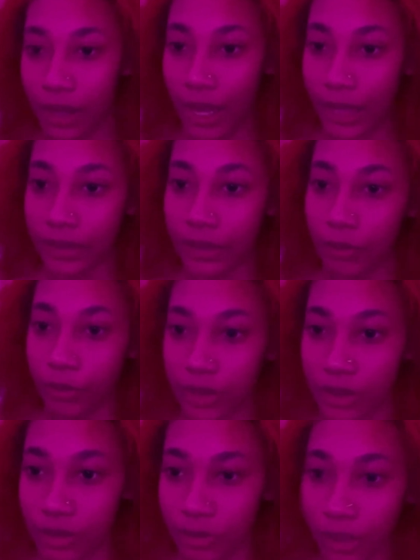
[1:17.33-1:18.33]
I did want
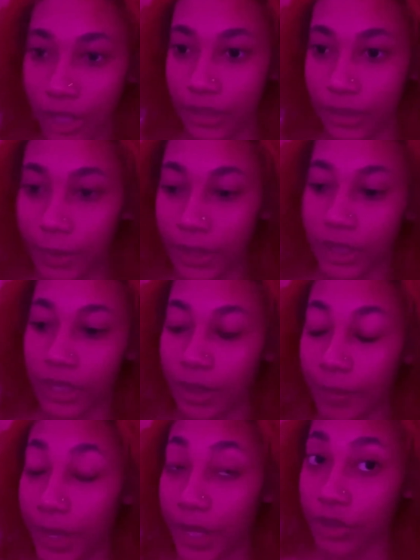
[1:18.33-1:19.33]
to do like the bandana
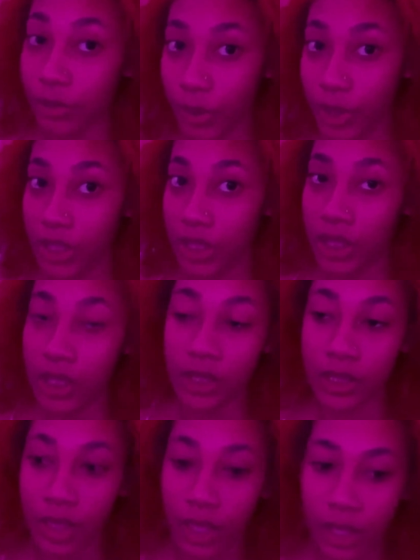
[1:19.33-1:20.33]
patchwork jeans.